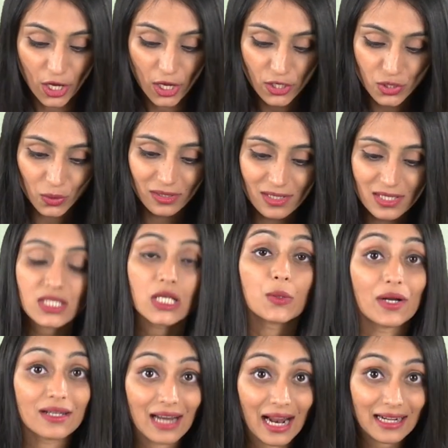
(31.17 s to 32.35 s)
So this is a
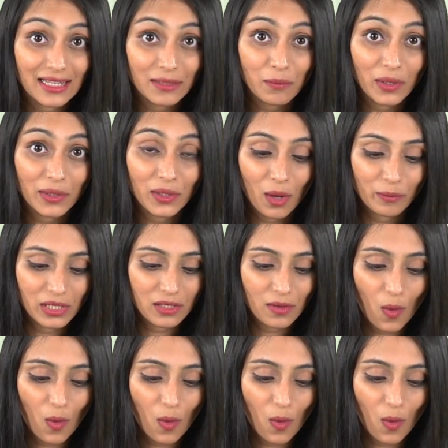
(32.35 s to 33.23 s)
quadratic polynomial.